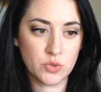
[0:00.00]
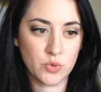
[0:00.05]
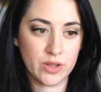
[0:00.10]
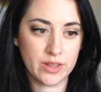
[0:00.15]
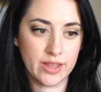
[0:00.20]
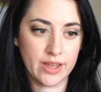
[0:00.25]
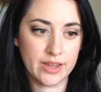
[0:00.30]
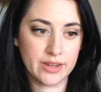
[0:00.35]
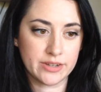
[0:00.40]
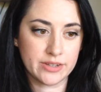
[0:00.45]

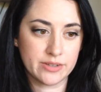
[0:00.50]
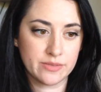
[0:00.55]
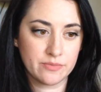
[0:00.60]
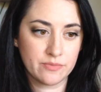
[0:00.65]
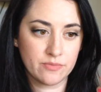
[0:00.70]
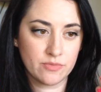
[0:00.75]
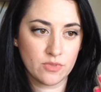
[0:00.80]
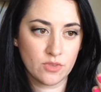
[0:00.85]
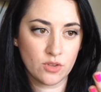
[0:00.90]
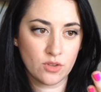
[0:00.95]
Toilette
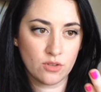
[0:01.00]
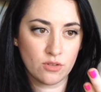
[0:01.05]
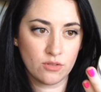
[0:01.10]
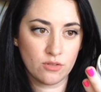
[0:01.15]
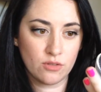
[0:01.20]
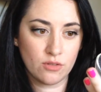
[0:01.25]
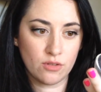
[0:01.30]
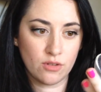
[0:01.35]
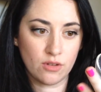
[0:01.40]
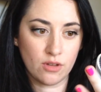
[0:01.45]

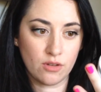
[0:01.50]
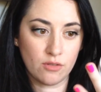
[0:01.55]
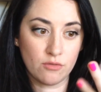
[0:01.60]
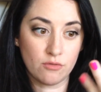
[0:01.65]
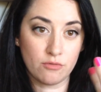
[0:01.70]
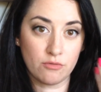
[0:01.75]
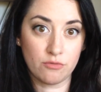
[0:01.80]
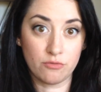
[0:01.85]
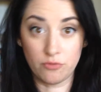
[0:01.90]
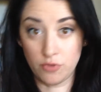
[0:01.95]

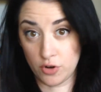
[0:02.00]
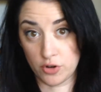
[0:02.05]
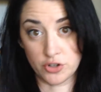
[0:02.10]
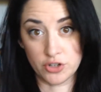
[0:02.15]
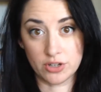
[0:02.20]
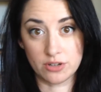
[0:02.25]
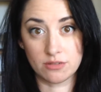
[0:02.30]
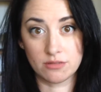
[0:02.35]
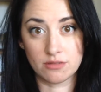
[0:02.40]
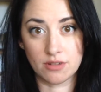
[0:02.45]

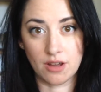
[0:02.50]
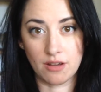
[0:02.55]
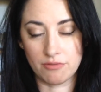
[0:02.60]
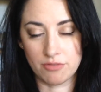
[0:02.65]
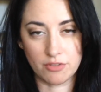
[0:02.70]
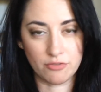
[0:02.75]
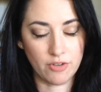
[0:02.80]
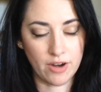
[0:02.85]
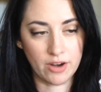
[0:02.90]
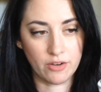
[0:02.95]
version
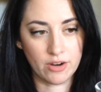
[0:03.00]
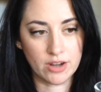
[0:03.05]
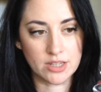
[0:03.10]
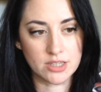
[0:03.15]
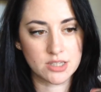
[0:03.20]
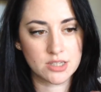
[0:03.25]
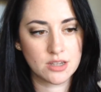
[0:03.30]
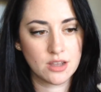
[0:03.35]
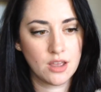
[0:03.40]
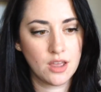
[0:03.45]
of the
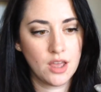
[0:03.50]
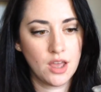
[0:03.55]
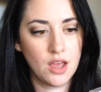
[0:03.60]
fragrance.